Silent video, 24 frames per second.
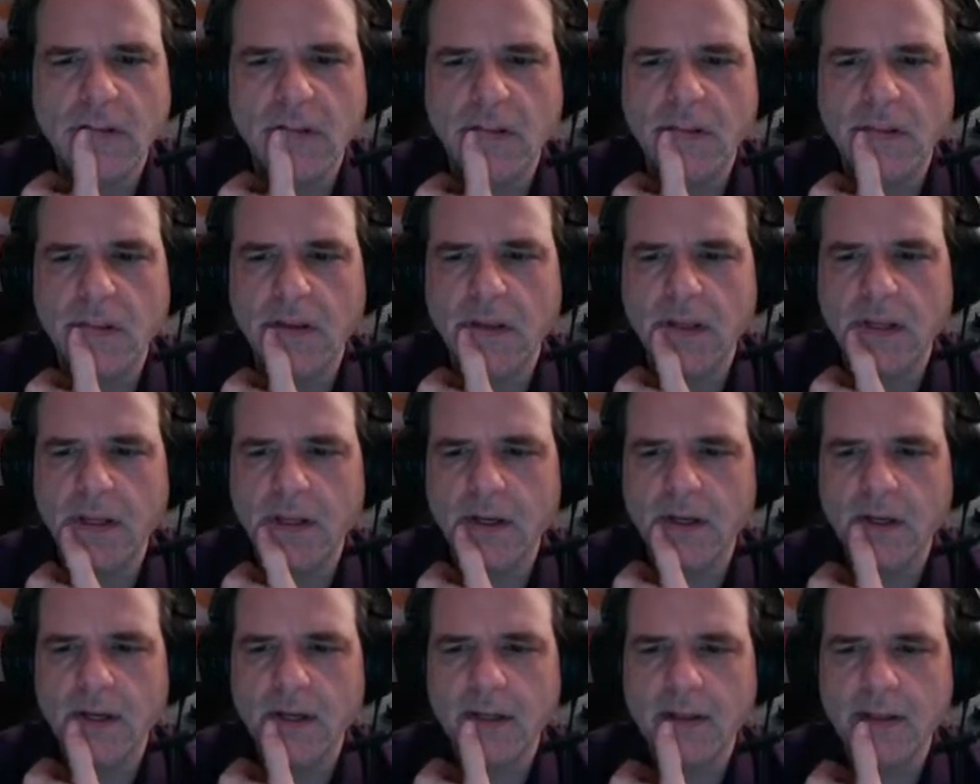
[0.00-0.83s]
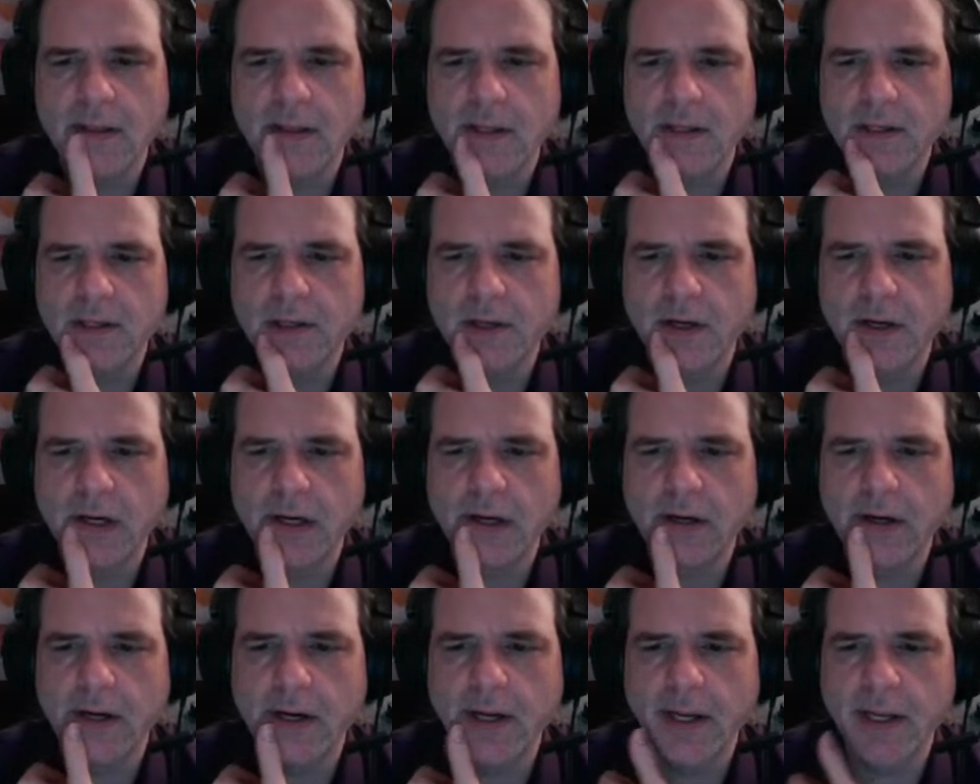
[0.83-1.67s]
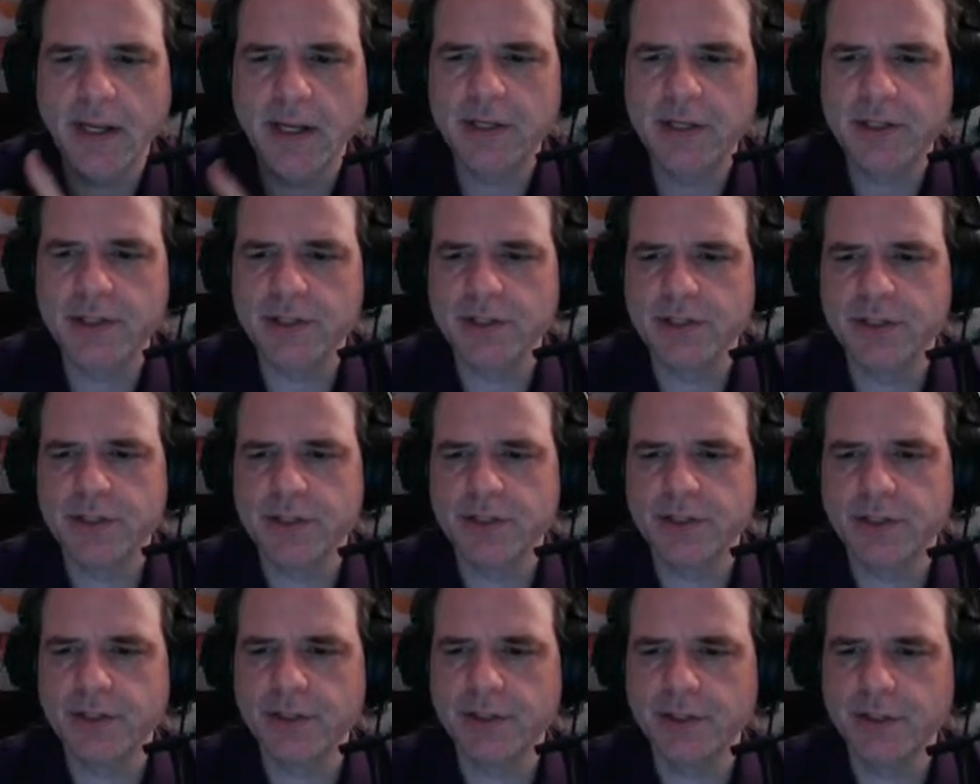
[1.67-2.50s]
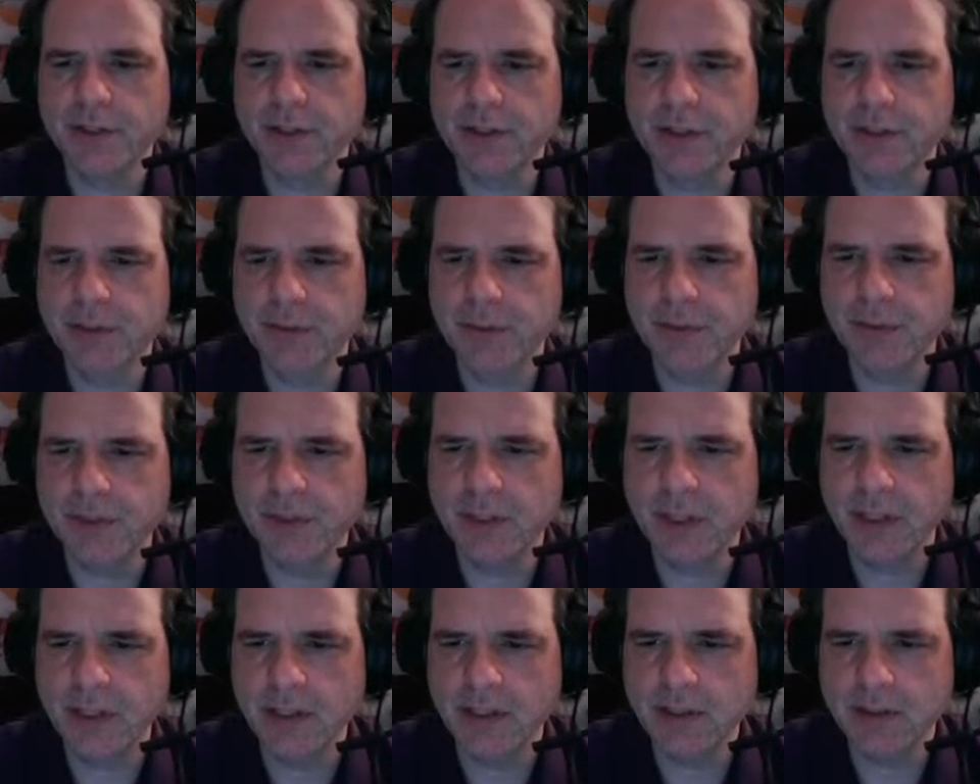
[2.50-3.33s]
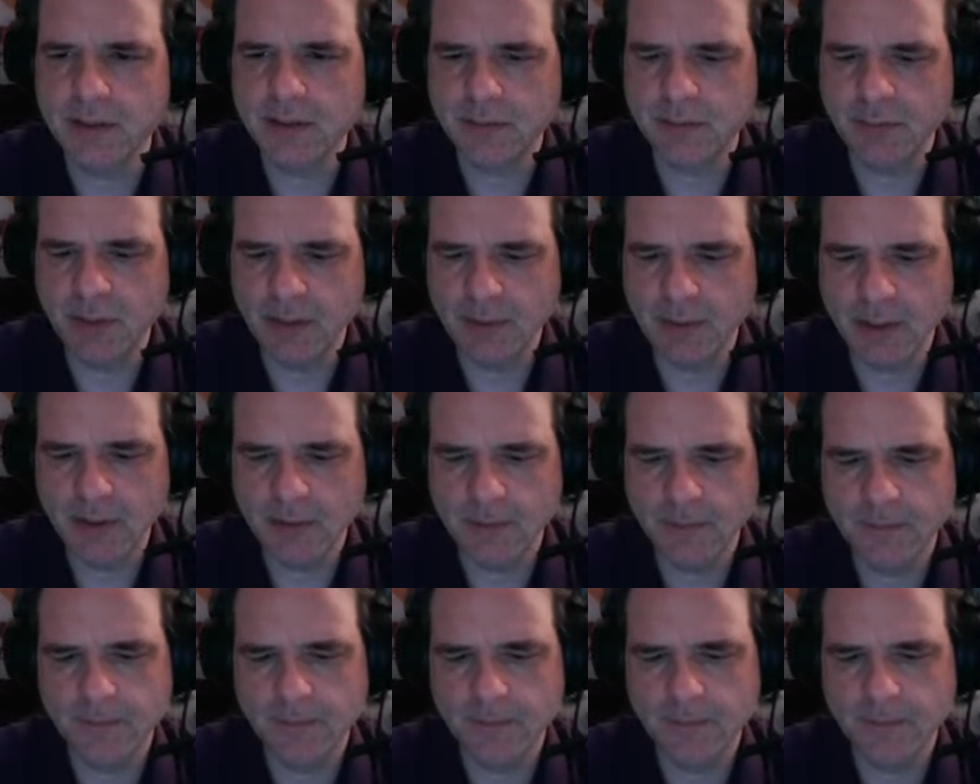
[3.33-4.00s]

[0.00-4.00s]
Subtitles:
Then I think our edge is just a little too intense, maybe.